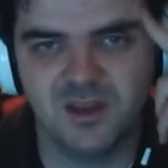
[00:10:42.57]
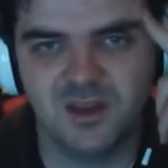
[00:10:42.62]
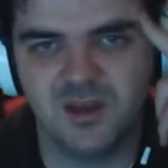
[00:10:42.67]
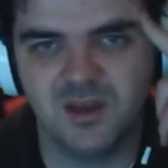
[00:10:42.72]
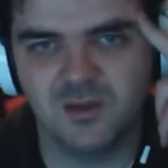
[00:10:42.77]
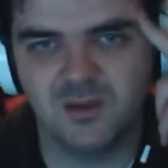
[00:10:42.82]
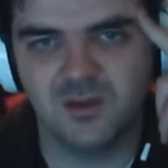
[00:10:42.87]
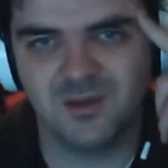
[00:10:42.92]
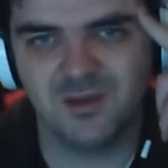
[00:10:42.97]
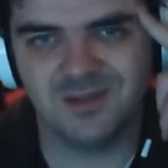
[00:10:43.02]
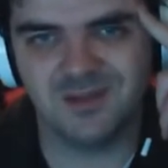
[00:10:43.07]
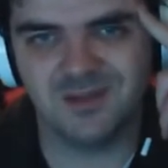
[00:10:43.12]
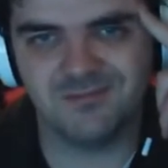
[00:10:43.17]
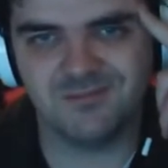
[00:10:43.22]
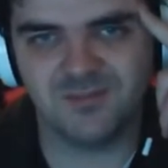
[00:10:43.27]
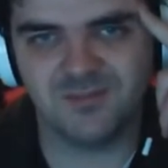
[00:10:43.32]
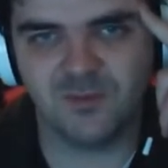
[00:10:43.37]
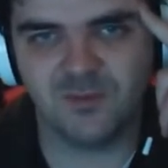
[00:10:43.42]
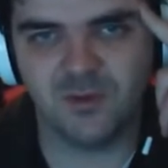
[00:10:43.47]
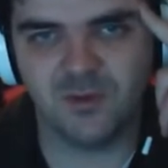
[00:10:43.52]
Well,
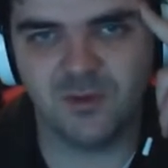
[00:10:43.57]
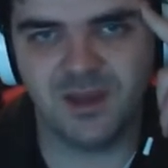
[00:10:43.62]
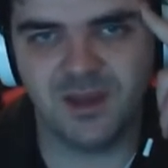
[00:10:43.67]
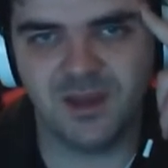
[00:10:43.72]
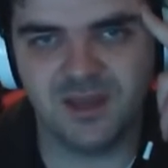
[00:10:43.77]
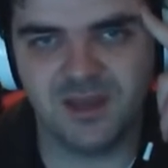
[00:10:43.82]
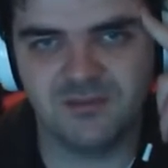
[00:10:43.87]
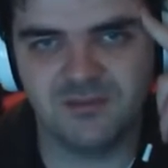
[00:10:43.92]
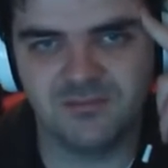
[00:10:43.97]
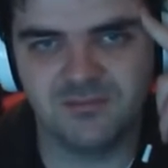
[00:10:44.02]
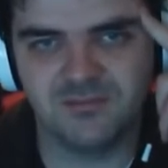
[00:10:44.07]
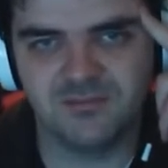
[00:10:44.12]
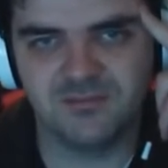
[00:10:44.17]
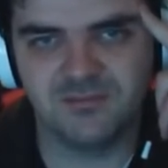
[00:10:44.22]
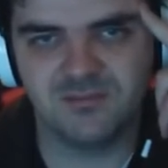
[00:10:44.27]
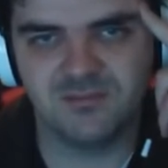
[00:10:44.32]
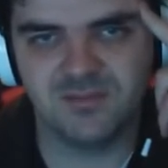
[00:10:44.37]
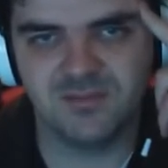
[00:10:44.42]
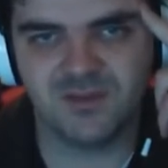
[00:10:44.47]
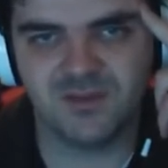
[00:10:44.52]
4n
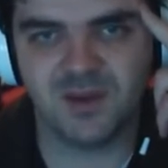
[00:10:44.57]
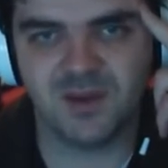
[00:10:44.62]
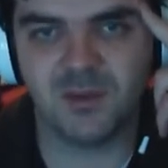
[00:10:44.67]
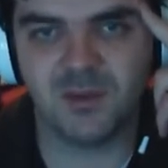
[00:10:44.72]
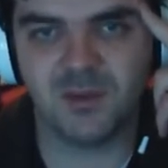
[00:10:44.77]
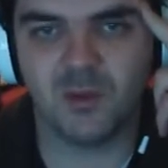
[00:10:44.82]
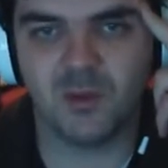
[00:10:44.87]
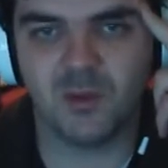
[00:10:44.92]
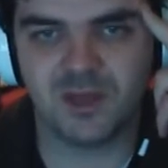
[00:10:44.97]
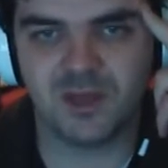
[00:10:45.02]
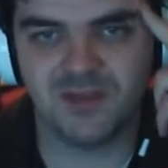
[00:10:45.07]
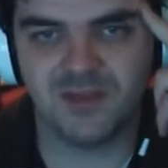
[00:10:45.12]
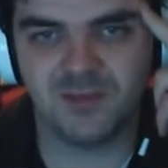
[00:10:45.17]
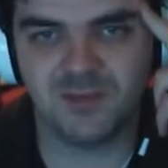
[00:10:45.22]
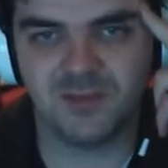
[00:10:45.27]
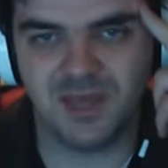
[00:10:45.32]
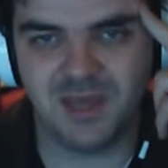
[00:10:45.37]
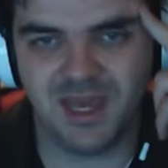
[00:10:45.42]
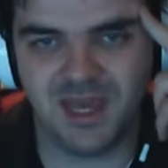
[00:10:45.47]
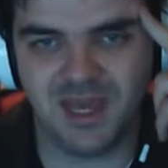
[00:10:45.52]
divided by what gives me
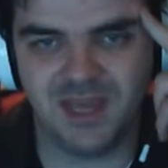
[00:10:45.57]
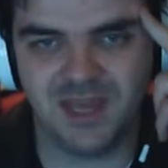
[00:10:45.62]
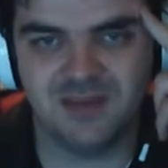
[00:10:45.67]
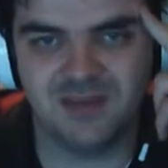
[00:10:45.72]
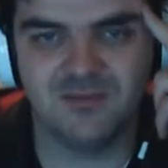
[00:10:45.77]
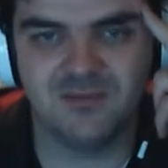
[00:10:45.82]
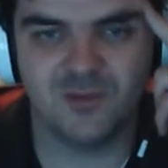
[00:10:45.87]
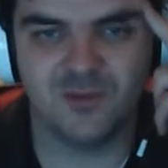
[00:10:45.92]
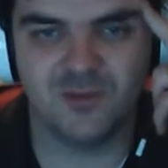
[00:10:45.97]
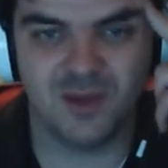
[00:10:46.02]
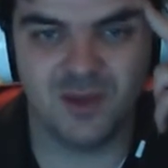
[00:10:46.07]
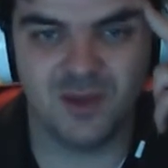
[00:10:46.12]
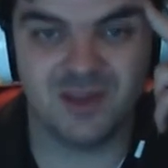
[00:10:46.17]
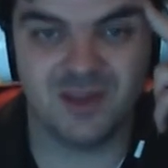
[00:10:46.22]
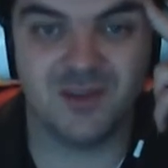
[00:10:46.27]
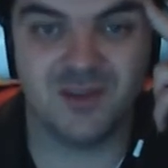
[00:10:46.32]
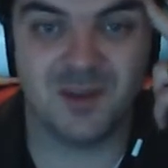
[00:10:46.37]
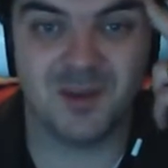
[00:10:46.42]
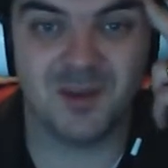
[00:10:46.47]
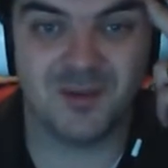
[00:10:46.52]
n? 4n
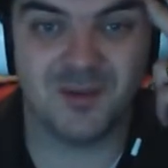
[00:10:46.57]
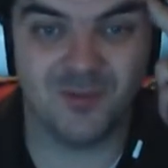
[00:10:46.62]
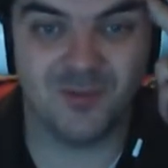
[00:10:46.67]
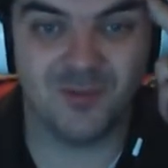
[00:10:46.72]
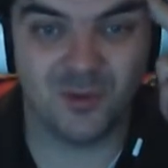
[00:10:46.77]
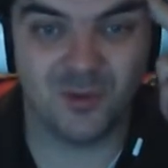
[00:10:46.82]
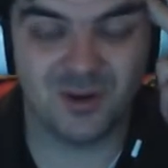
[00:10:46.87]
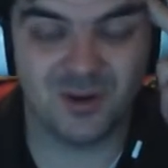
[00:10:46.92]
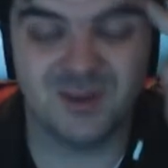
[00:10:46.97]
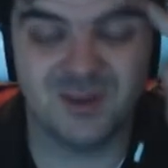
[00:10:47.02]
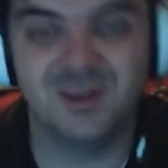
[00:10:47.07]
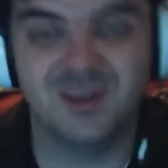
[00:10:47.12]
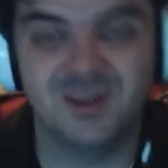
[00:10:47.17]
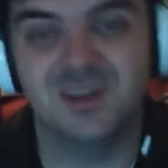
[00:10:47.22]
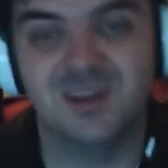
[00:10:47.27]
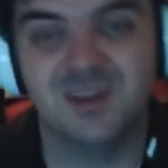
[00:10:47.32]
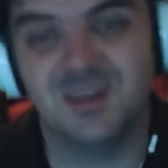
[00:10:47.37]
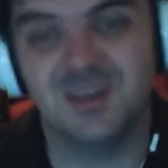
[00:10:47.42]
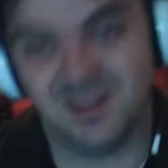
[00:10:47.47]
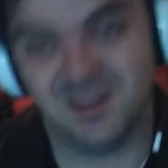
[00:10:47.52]
divided by 4
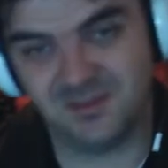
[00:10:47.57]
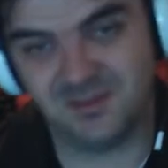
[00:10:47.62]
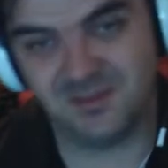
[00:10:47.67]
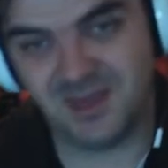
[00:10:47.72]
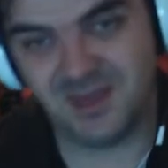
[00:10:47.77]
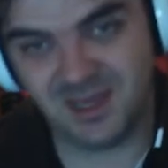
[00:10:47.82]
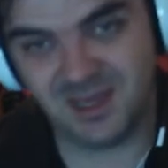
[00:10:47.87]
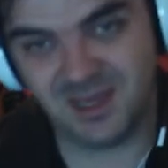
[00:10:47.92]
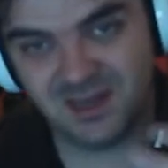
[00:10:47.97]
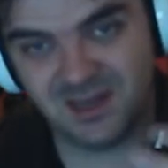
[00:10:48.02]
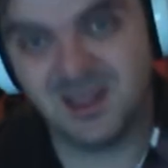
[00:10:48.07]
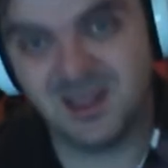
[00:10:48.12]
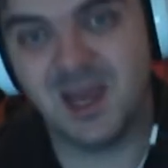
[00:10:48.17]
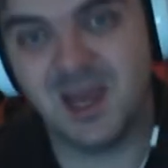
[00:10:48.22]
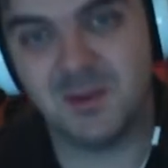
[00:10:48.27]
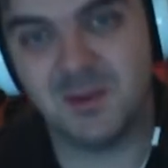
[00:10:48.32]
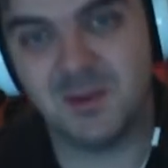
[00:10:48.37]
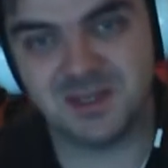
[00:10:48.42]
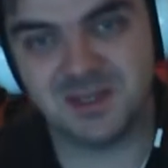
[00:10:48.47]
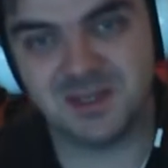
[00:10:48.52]
gives me n. And we
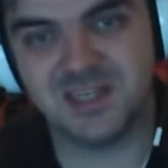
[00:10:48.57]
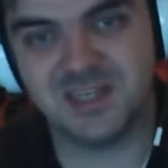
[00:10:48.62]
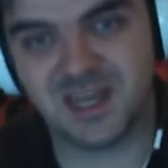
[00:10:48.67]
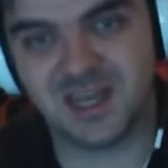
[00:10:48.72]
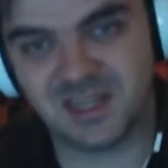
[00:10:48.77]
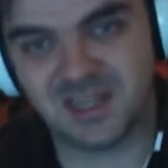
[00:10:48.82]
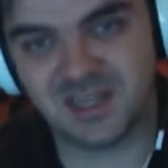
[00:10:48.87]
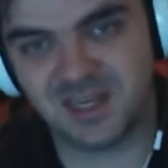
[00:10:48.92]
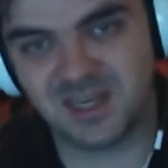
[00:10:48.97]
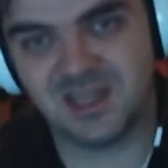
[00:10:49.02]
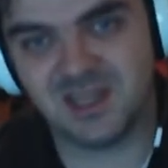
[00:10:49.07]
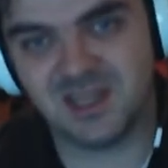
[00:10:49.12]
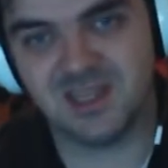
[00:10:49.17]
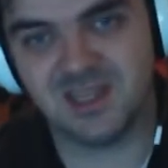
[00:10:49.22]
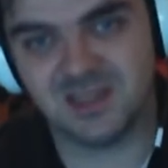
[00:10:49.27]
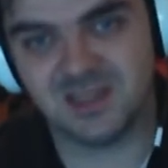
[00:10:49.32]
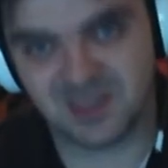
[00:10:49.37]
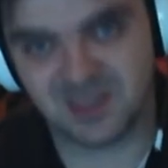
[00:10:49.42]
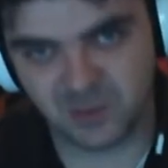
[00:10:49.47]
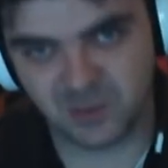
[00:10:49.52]
can check that. The
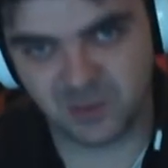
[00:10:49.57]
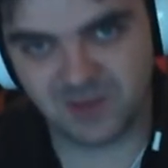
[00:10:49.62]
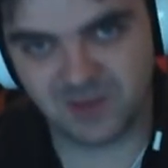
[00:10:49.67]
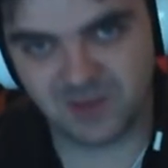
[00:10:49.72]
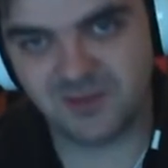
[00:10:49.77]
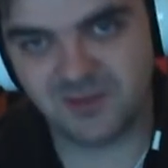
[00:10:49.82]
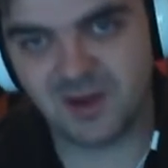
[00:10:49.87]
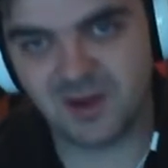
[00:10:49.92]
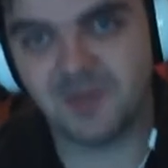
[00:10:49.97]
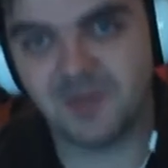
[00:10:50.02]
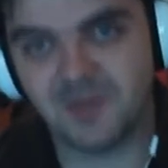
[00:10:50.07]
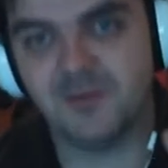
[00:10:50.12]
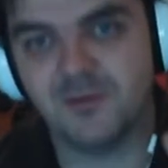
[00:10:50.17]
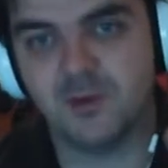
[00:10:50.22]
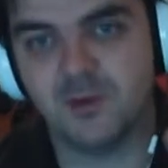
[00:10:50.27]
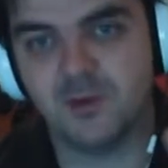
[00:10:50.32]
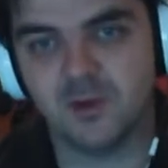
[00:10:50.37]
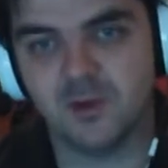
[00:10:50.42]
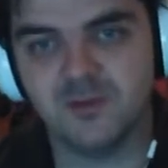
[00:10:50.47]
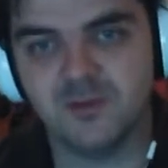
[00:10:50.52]
12 divided by 4
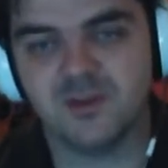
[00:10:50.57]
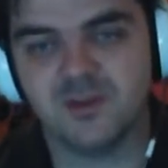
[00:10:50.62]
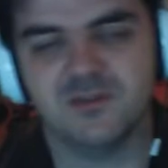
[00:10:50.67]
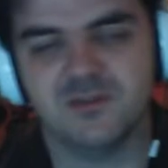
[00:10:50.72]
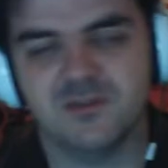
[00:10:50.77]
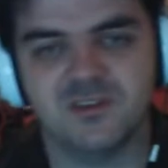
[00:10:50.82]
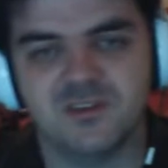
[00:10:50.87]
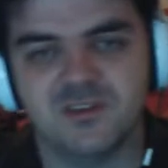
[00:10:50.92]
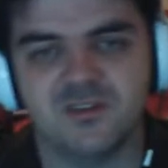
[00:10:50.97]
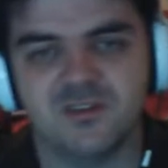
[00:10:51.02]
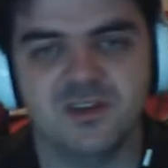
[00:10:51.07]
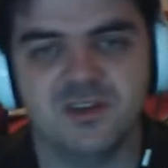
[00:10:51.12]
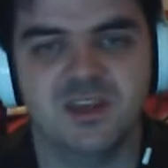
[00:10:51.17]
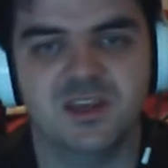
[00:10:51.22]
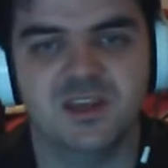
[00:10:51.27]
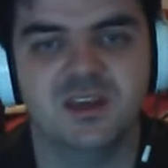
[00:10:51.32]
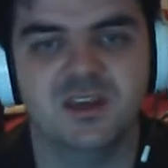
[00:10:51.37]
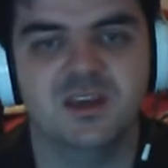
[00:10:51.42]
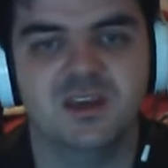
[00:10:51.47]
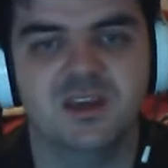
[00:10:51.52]
also gives us 3.
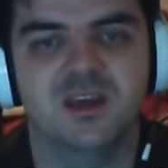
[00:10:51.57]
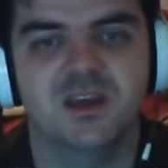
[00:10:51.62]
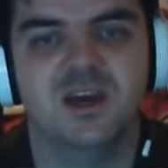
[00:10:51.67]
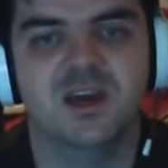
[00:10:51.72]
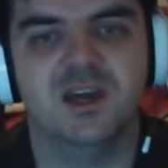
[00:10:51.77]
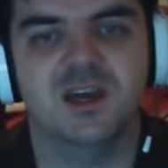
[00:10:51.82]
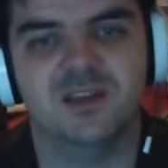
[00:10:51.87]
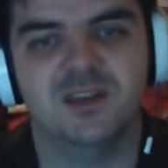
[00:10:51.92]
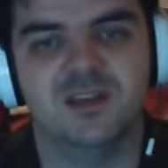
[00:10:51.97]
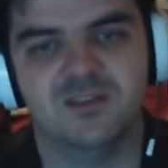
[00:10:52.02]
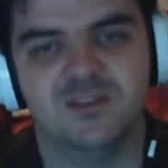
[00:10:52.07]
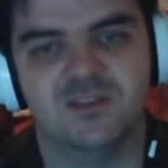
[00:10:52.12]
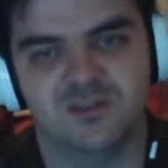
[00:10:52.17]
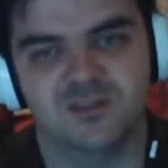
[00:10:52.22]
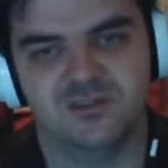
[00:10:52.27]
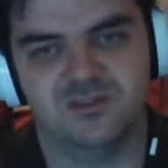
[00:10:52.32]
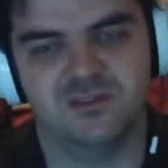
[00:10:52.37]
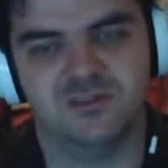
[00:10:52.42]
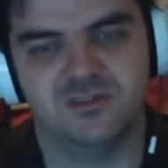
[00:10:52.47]
And it does.